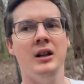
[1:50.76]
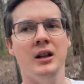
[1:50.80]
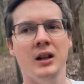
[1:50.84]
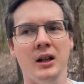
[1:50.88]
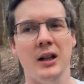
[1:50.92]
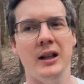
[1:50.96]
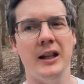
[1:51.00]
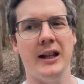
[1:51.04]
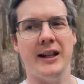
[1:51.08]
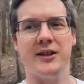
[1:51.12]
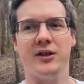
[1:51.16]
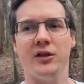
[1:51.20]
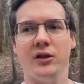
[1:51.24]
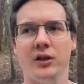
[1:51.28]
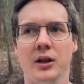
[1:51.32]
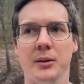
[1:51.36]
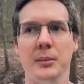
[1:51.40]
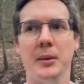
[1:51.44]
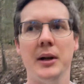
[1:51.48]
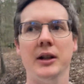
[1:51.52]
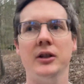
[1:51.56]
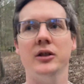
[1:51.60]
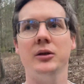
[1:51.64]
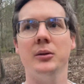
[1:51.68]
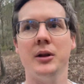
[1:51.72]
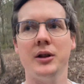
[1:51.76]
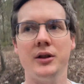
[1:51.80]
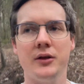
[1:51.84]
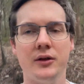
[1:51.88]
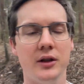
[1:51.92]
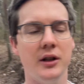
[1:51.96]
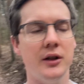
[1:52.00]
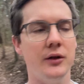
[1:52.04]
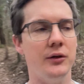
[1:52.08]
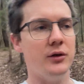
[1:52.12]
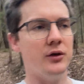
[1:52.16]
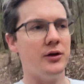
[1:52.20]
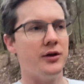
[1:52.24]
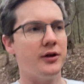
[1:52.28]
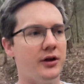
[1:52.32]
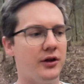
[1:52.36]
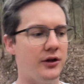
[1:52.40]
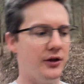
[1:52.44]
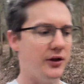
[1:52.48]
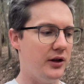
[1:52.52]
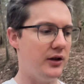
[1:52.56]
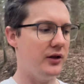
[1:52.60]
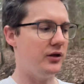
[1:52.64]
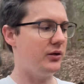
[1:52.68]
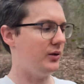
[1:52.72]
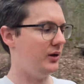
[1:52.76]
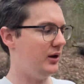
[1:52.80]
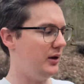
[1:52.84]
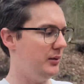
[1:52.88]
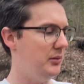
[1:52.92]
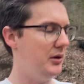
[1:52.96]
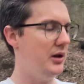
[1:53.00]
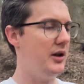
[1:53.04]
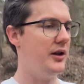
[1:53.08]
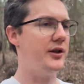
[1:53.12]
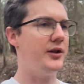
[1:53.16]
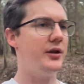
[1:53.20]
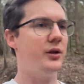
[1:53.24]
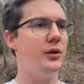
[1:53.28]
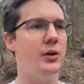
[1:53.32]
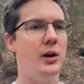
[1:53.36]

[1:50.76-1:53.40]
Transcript: that's not going to make too much of a difference, because in 20 minutes or